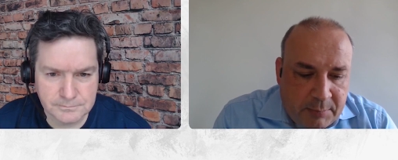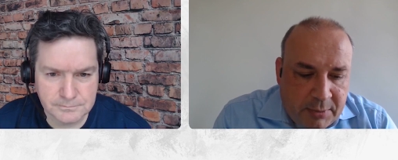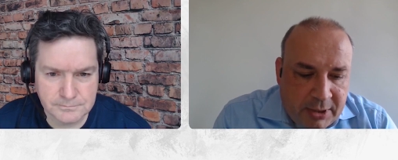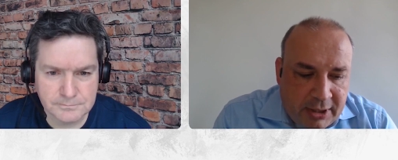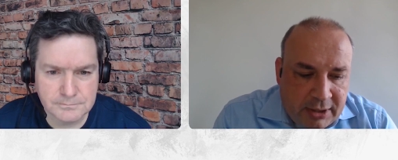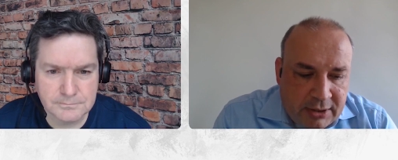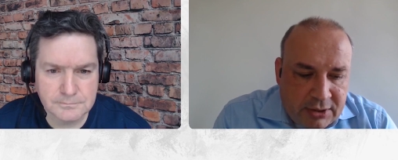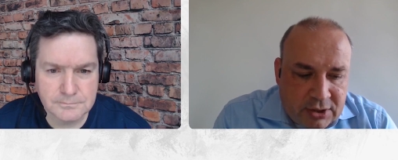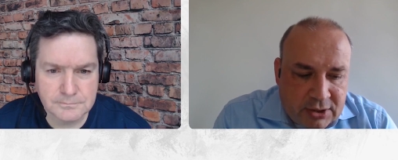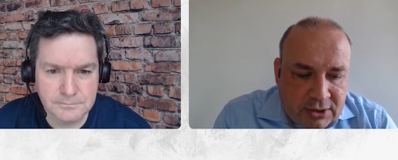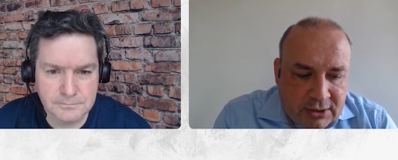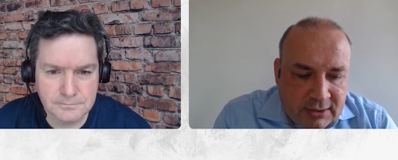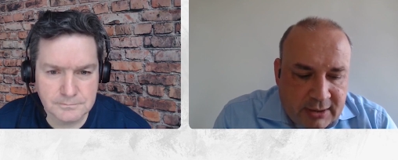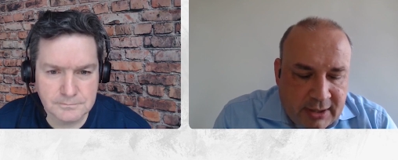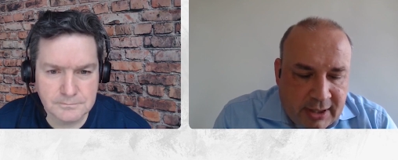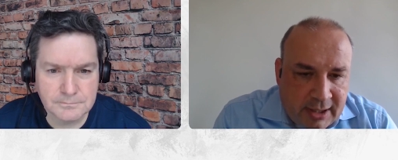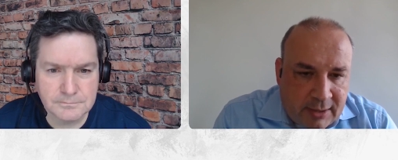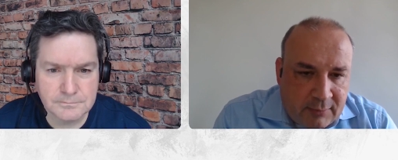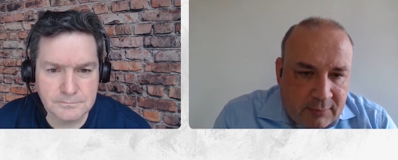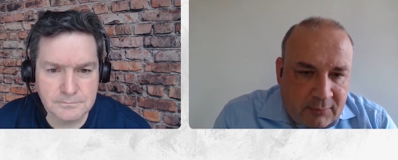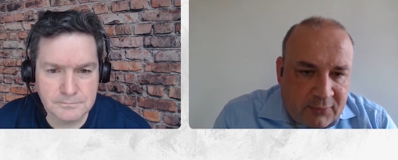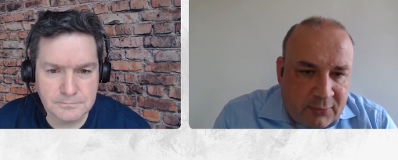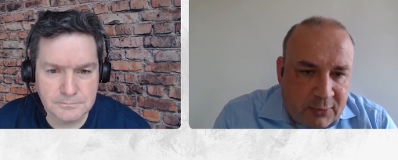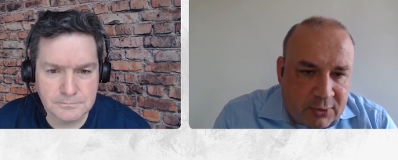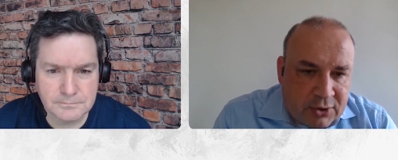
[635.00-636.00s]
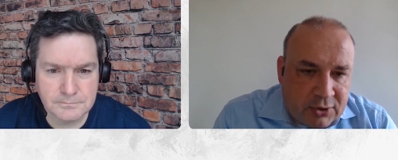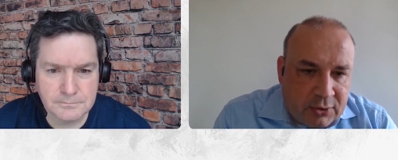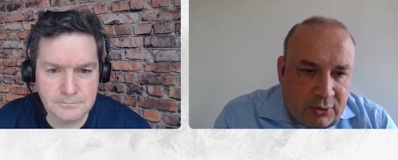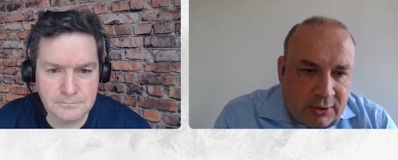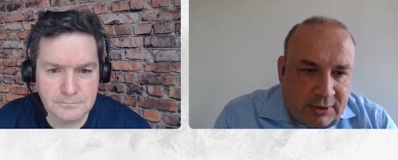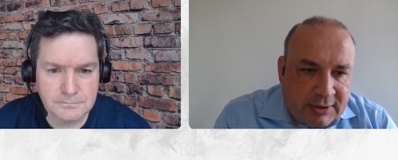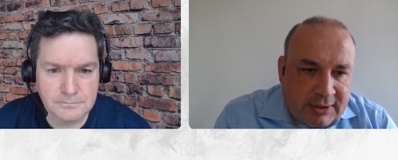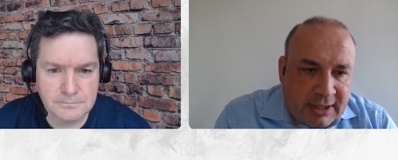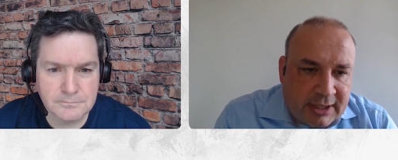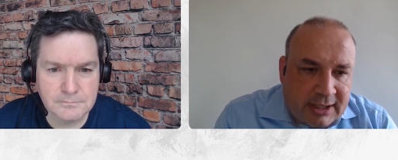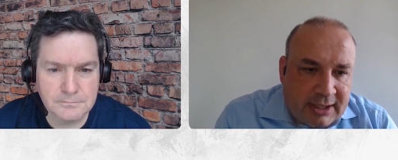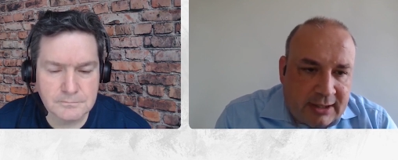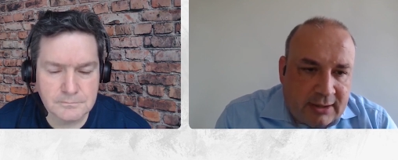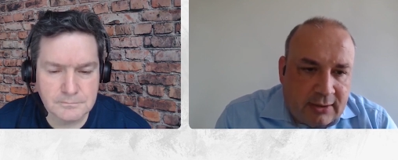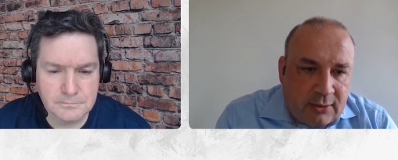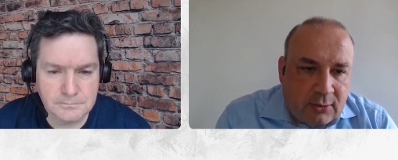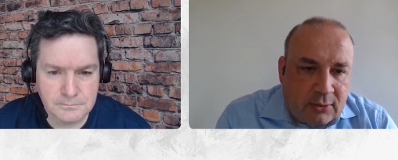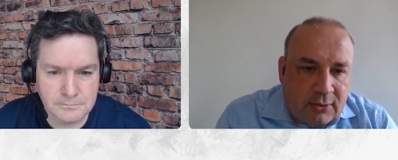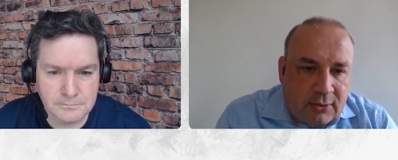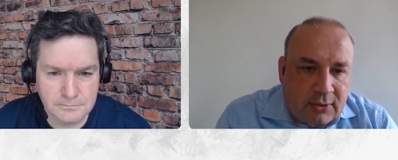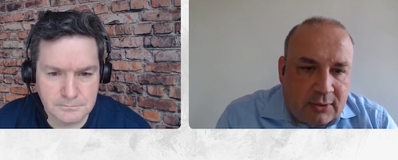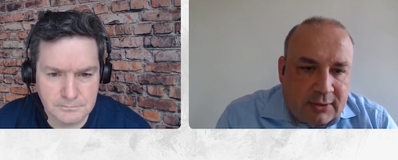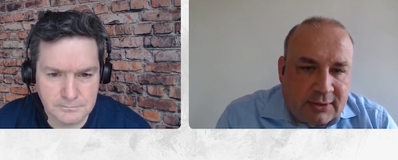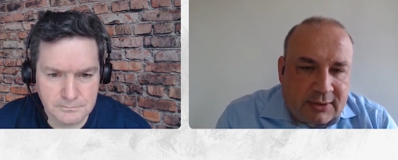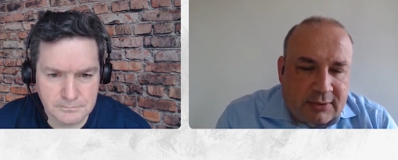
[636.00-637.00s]
Speaker 1: webpage, um, for sure they can
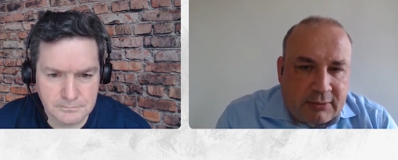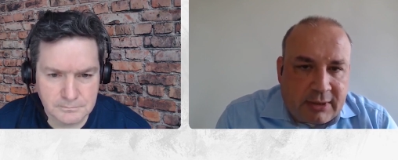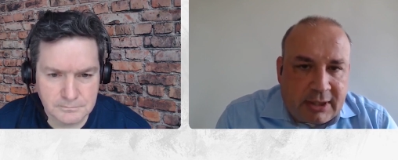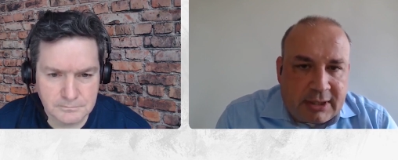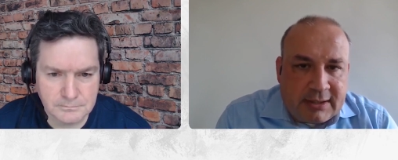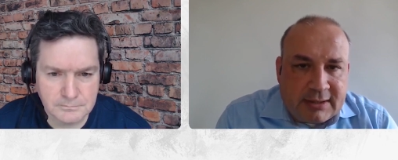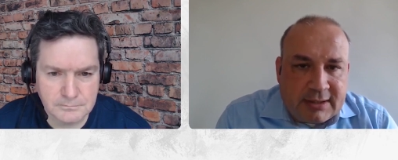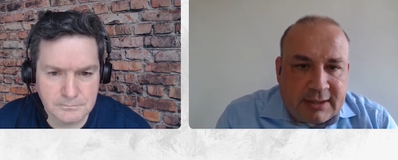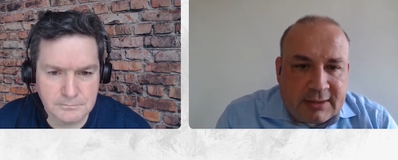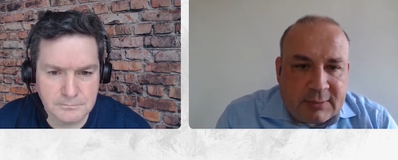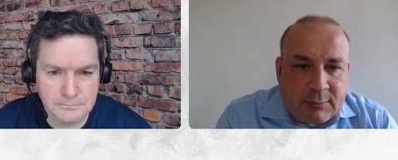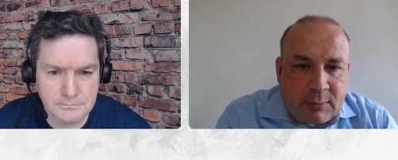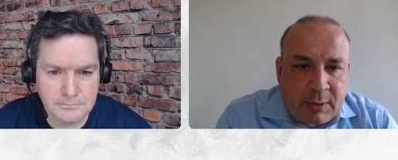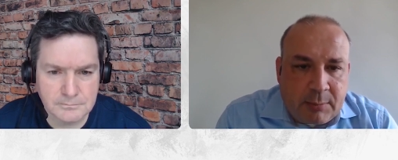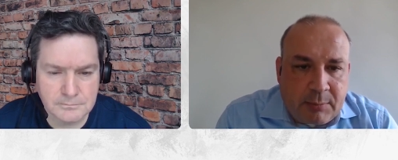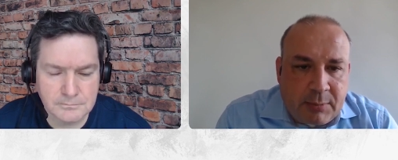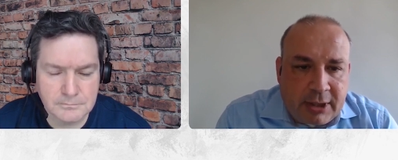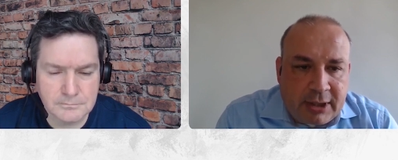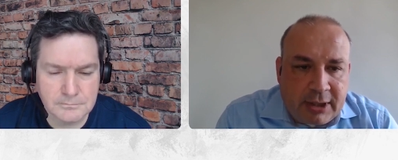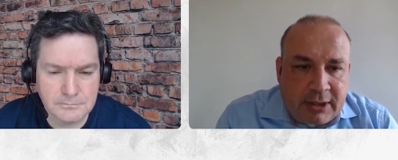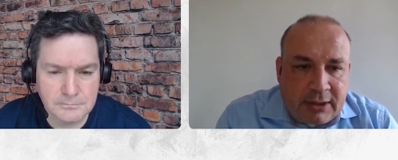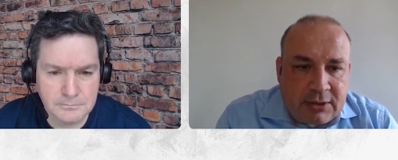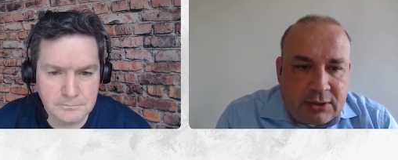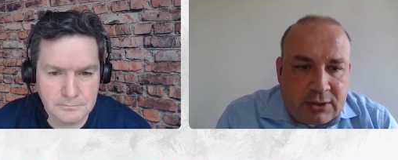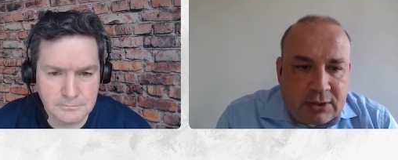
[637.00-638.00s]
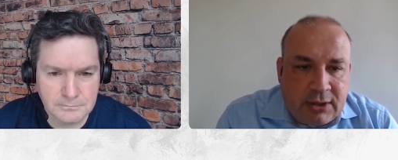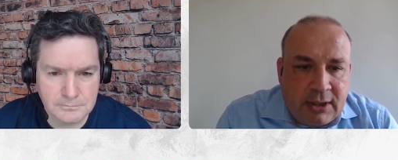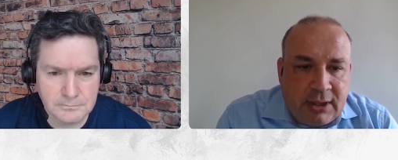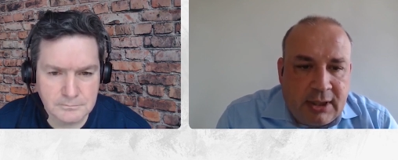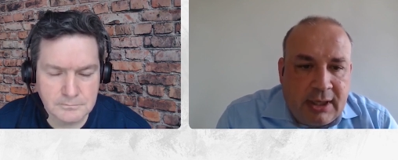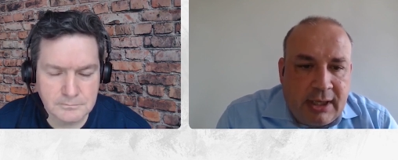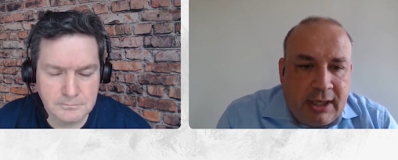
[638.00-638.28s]
look on the Renesas webpage.